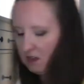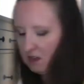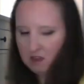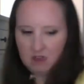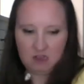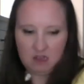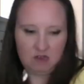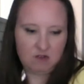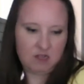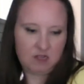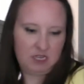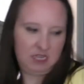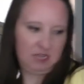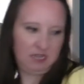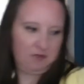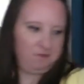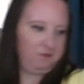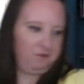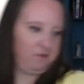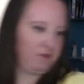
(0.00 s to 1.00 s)

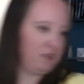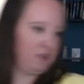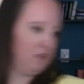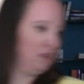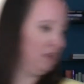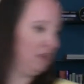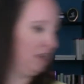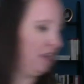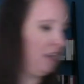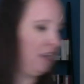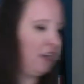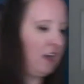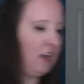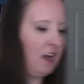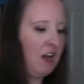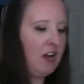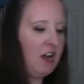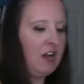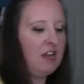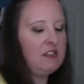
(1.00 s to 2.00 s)
Okay.
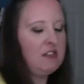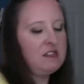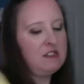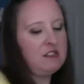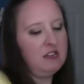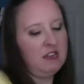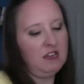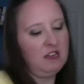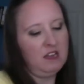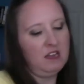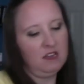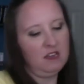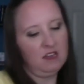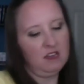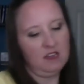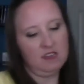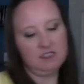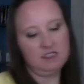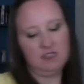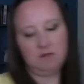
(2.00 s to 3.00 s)
On
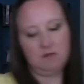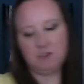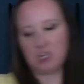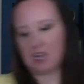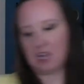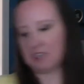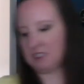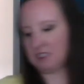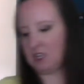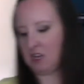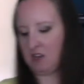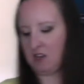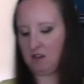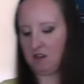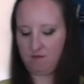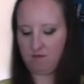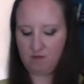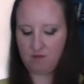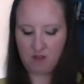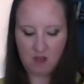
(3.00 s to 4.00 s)
the subject
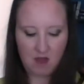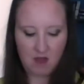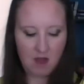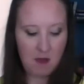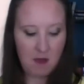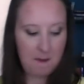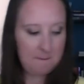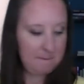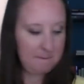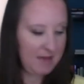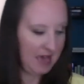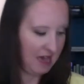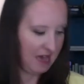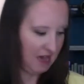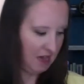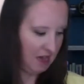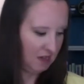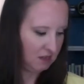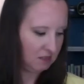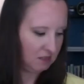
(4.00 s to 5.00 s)
of
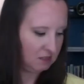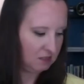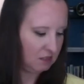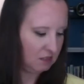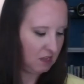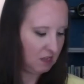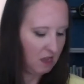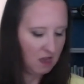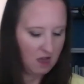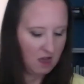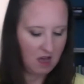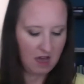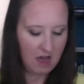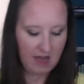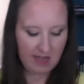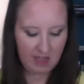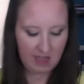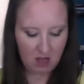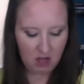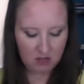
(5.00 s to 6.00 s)
bags,
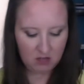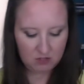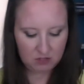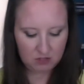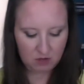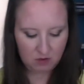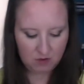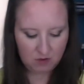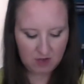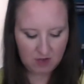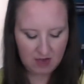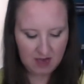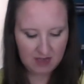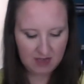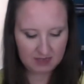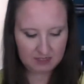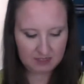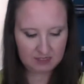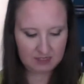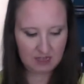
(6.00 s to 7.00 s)
I also
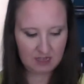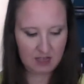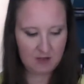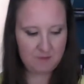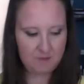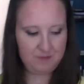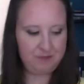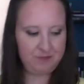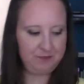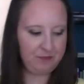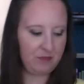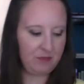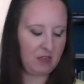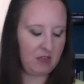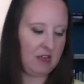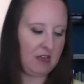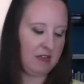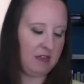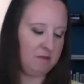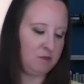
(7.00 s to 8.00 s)
got some
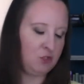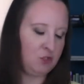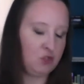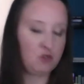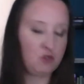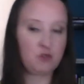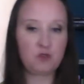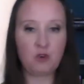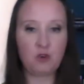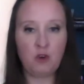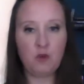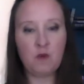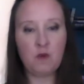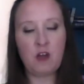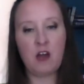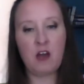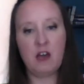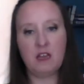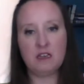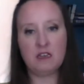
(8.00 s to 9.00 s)
scroll
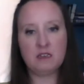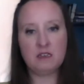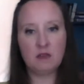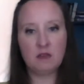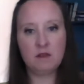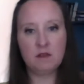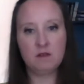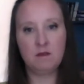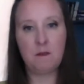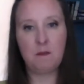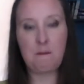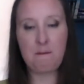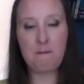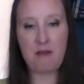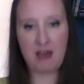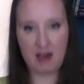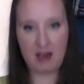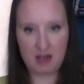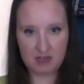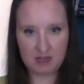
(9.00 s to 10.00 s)
rod
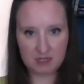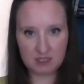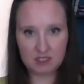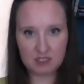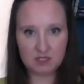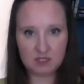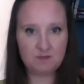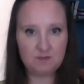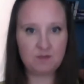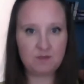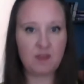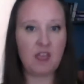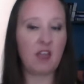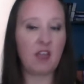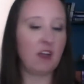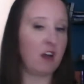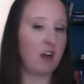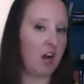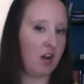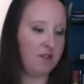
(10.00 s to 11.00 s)
bags and
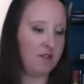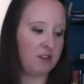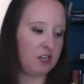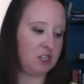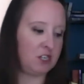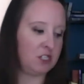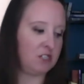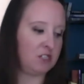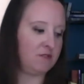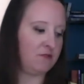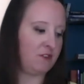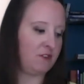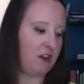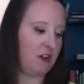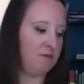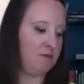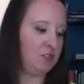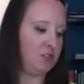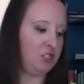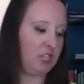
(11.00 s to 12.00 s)
covers
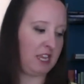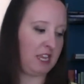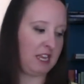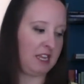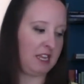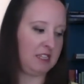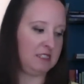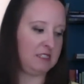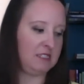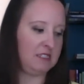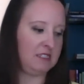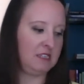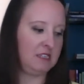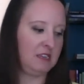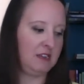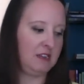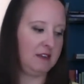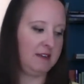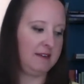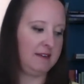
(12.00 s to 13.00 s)
from Jan's
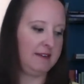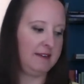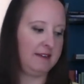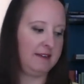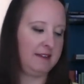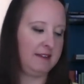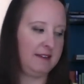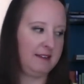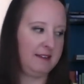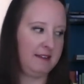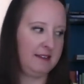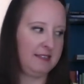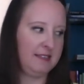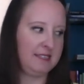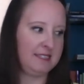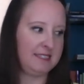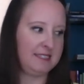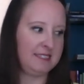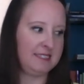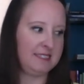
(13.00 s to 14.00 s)

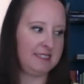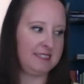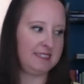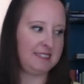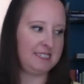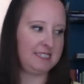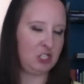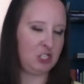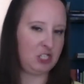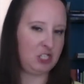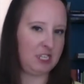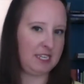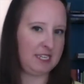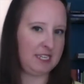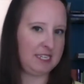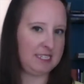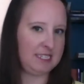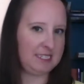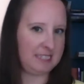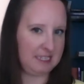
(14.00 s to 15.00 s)
Stitchin
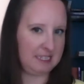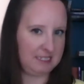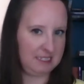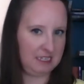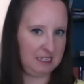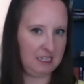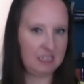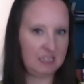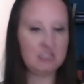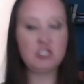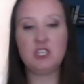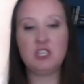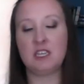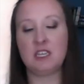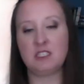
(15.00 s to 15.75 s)
Necessities. She has